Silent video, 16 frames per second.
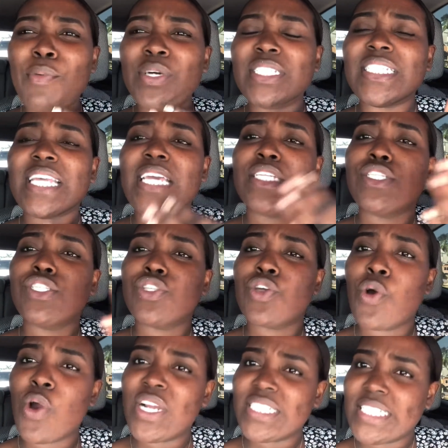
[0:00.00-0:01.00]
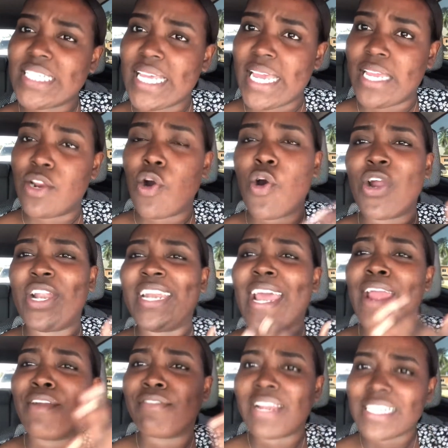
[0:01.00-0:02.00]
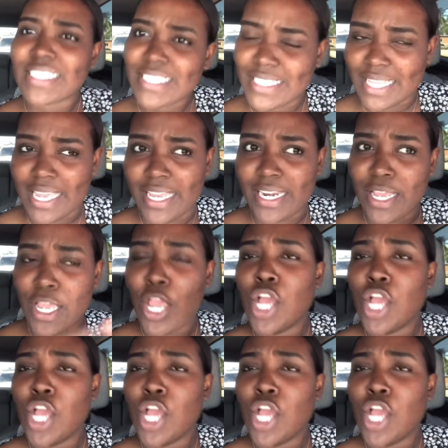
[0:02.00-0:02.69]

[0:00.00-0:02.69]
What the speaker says: escorted or directed